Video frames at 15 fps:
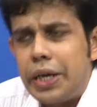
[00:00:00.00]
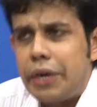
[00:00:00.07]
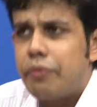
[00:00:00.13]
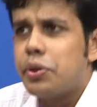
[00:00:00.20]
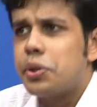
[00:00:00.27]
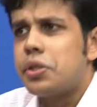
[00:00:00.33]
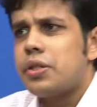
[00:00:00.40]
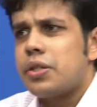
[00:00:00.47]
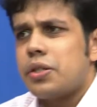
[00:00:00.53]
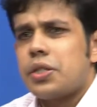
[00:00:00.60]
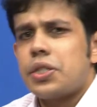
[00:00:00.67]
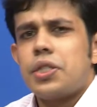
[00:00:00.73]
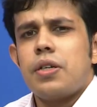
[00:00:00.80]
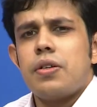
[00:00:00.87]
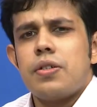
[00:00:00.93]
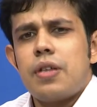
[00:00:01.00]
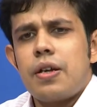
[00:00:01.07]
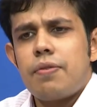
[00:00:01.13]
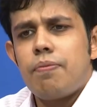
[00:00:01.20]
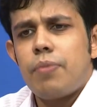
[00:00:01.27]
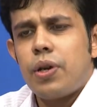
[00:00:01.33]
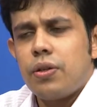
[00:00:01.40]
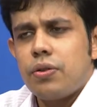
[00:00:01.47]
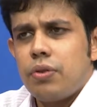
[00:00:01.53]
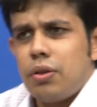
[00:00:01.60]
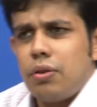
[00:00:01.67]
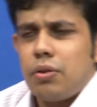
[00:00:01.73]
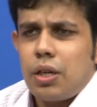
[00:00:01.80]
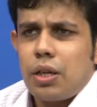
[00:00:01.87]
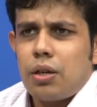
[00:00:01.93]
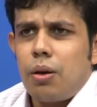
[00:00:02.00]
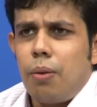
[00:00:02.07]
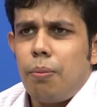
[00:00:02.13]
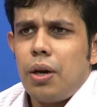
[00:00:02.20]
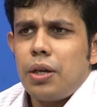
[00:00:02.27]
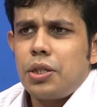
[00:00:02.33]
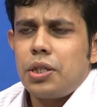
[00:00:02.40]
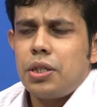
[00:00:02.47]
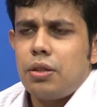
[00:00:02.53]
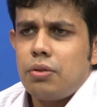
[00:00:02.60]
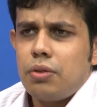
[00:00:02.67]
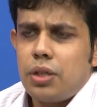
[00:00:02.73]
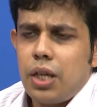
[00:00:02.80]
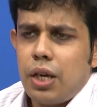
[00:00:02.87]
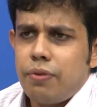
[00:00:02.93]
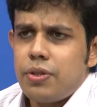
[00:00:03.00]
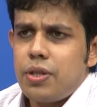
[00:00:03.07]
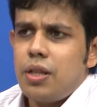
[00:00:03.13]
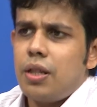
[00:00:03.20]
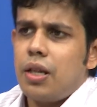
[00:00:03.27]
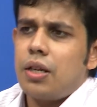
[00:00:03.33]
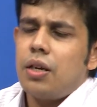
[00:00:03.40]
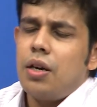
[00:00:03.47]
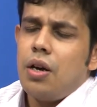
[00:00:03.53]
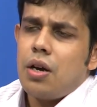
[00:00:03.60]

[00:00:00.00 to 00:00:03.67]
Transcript: diffusion is essential is that because we know that combustion, you see, have seen that